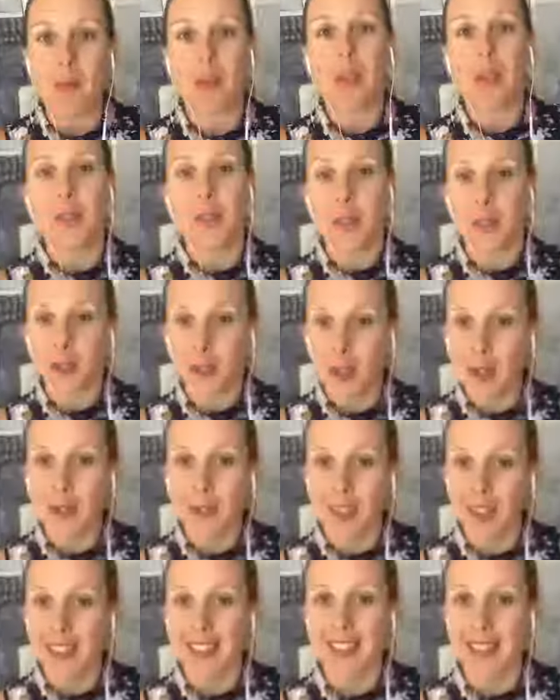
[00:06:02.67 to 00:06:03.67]
because the
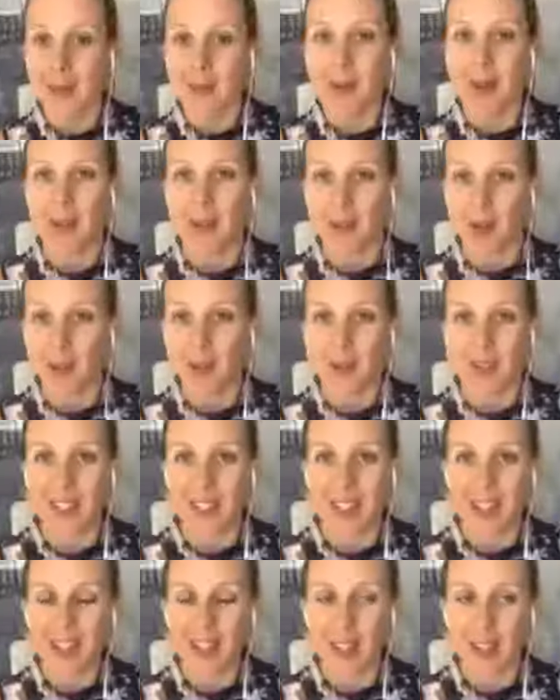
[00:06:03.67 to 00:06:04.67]
reflex hammer
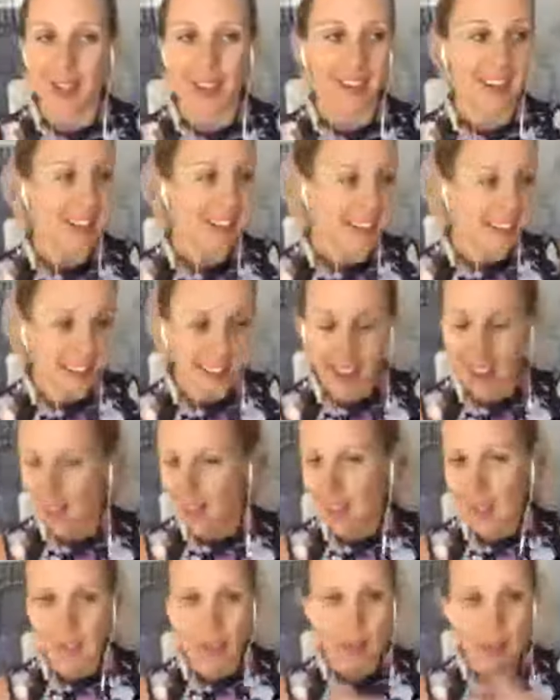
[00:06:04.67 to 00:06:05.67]
conversation is,
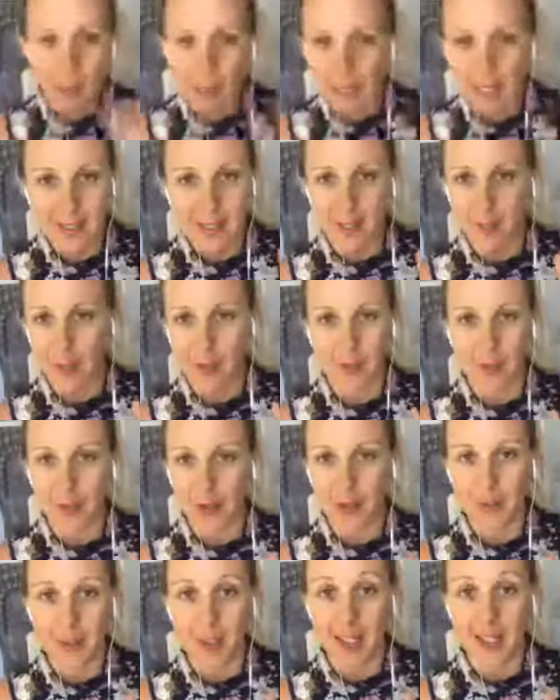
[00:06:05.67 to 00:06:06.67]
there's a million different
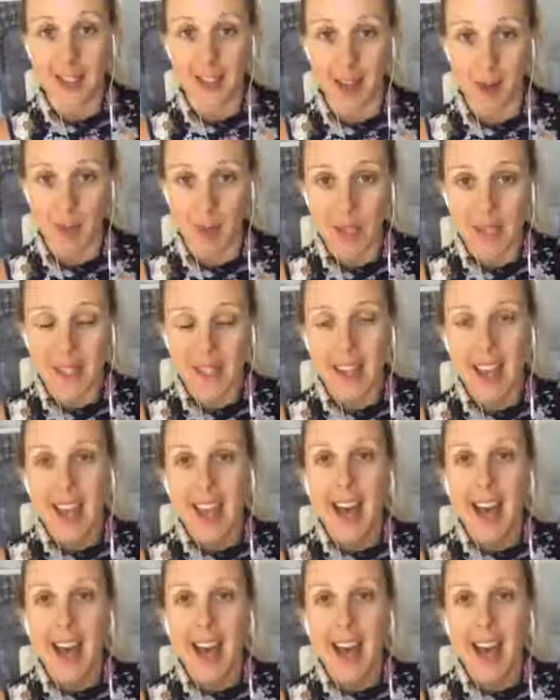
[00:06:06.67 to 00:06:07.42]
reflex hammers.